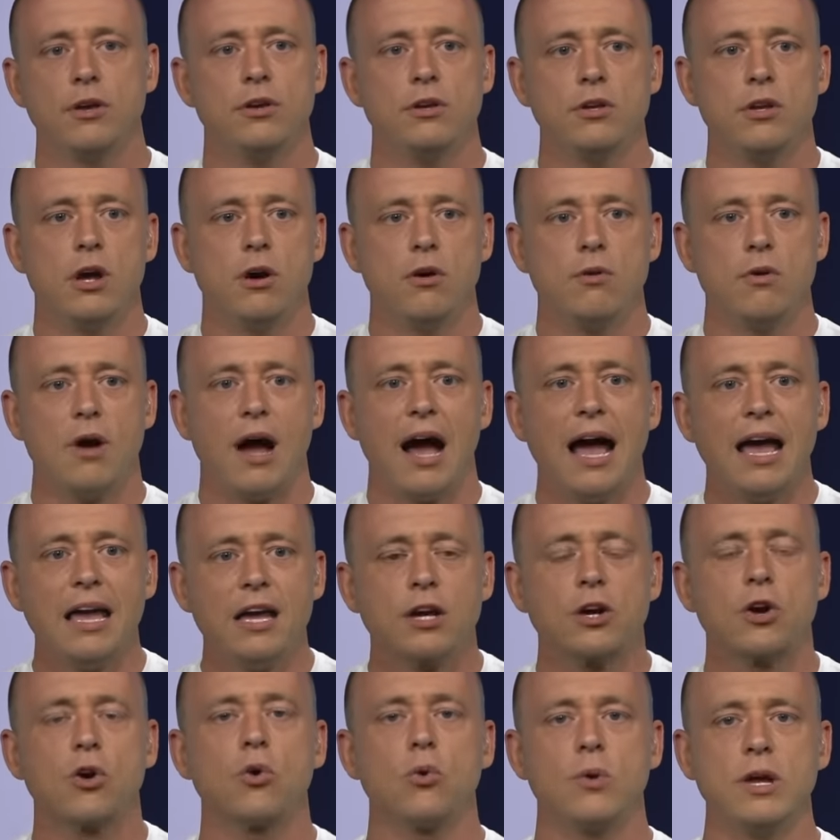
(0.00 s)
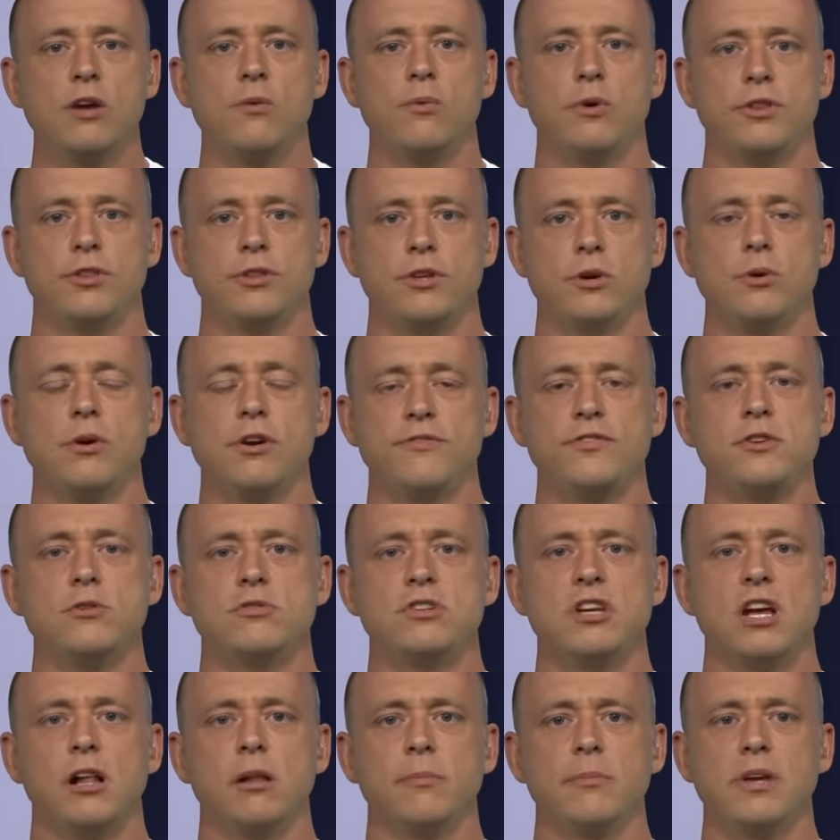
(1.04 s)
You know, I agree with you if you
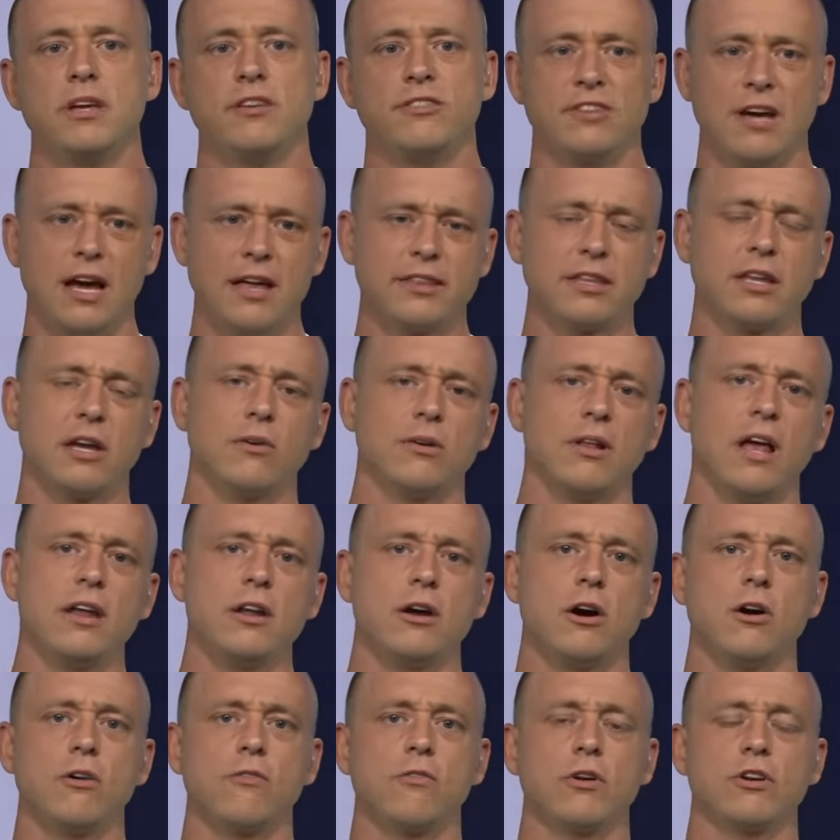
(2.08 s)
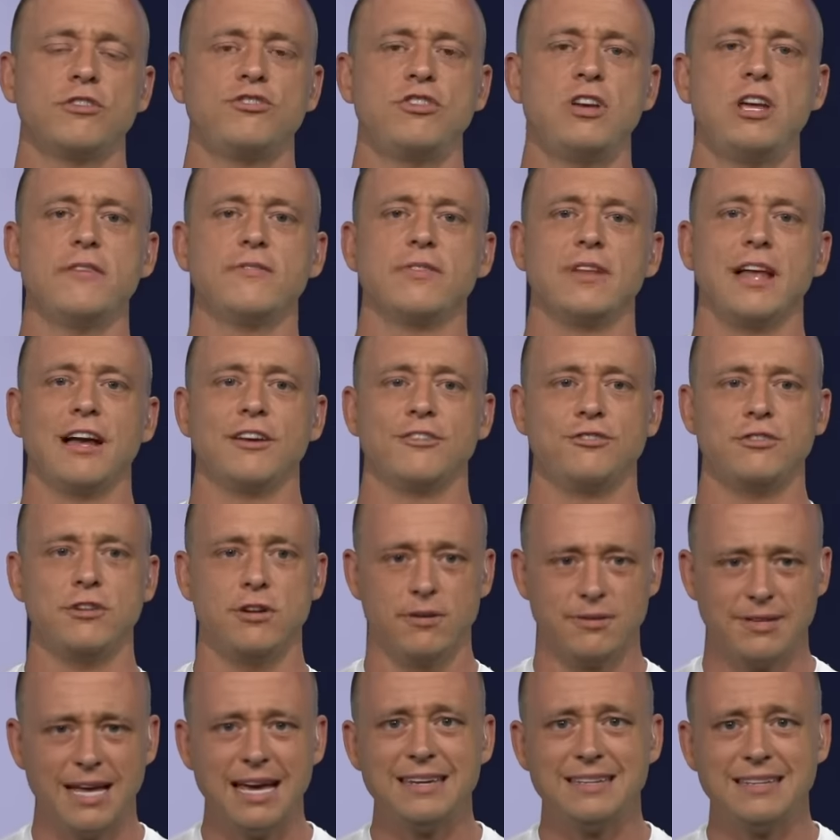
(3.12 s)
tell me South Carolina overachieved last
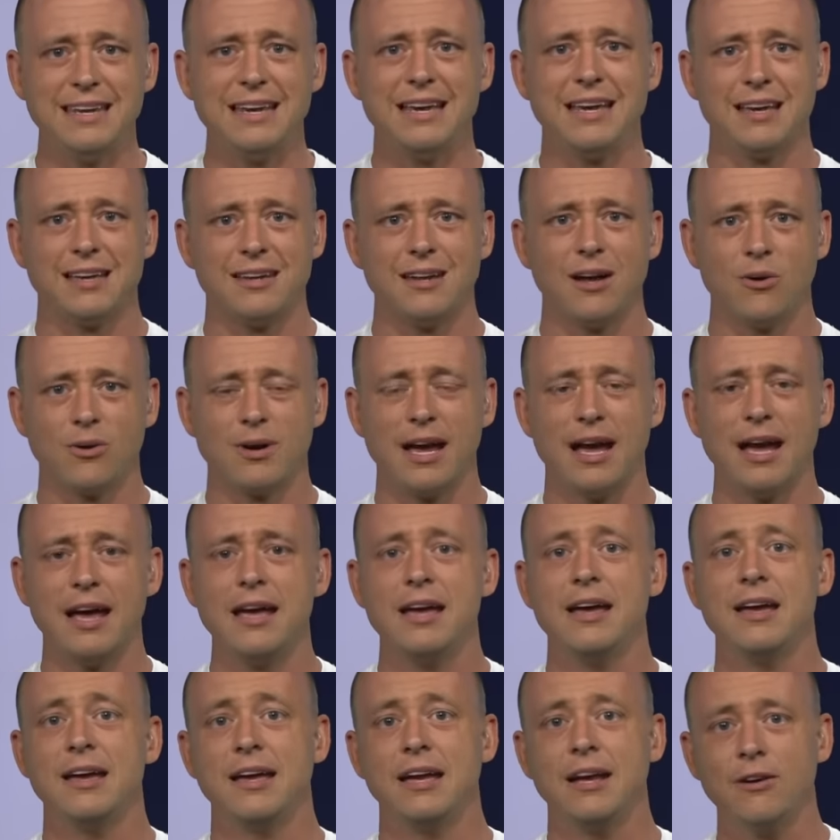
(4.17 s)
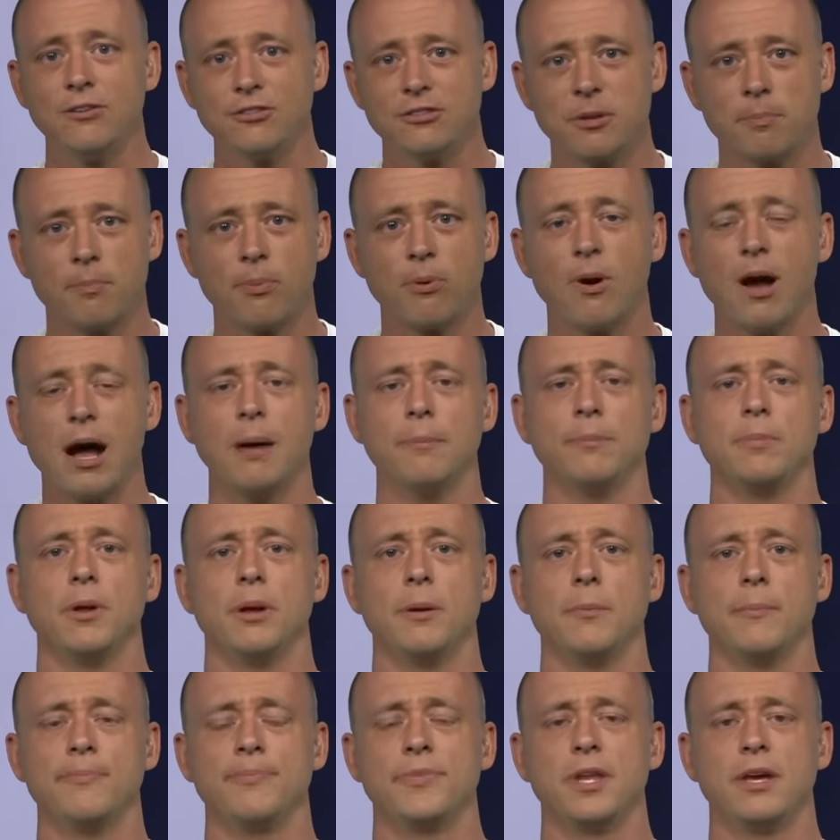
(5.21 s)
year. They did, okay? Here's the
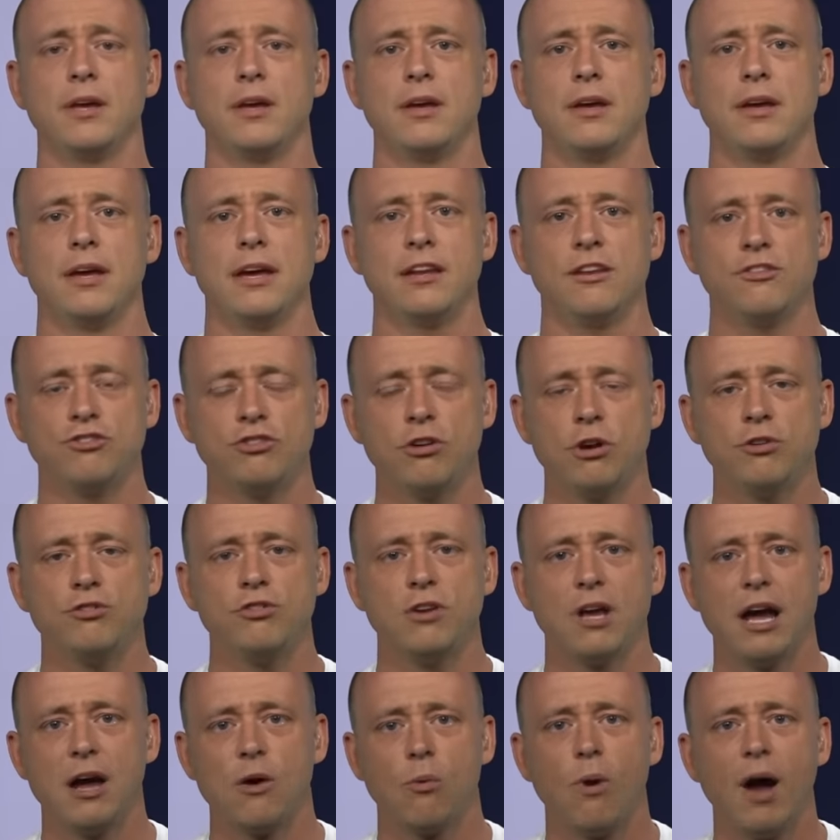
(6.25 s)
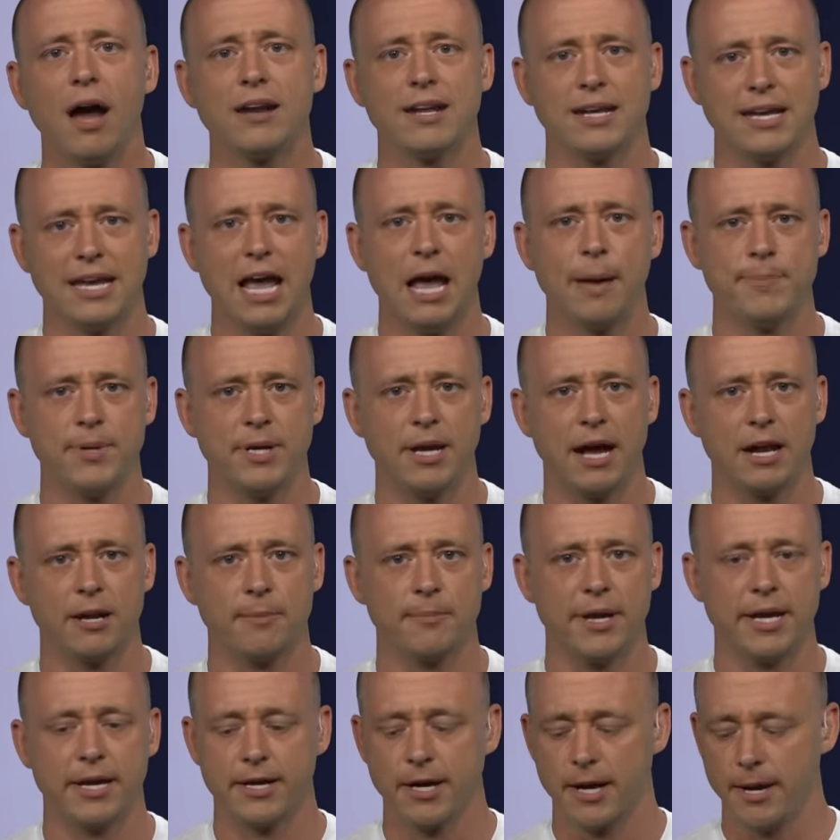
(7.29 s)
problem, and it shows you how wide a gap you got to
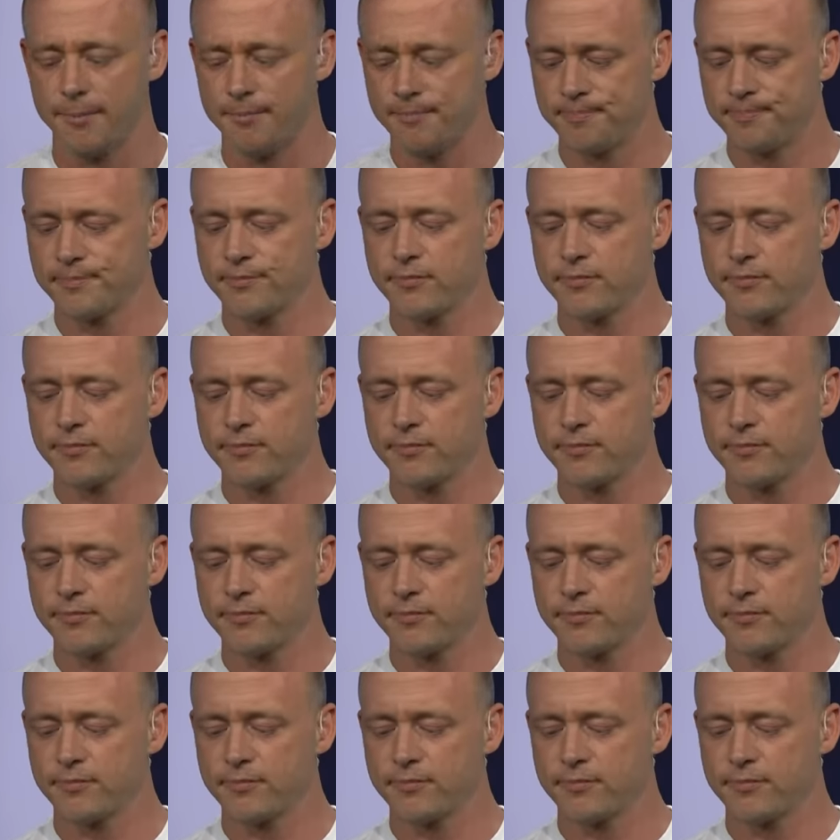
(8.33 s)
make up.